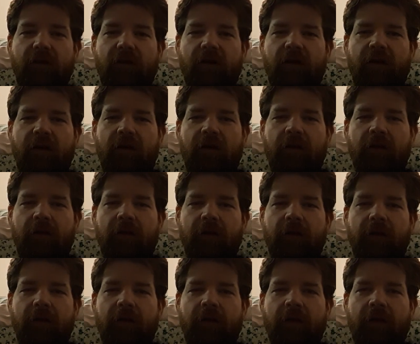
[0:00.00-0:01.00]

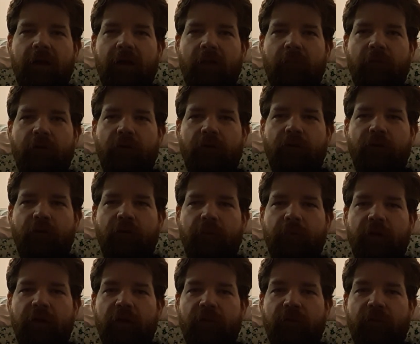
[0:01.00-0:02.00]
and that will
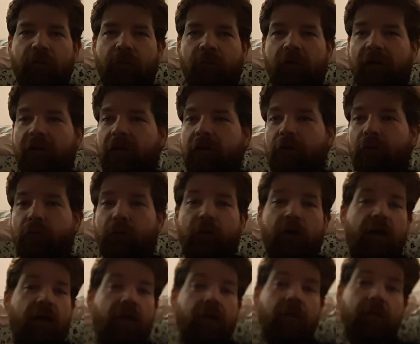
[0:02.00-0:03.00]
determine if you like it or
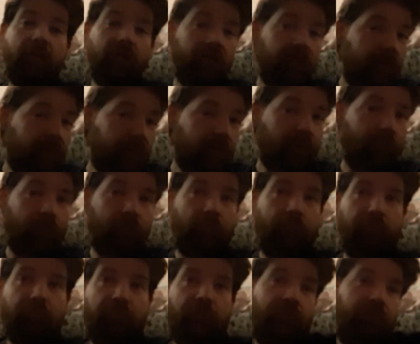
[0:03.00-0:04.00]
hate it or
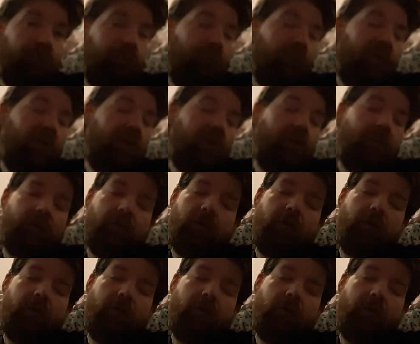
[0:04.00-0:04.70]
just meh.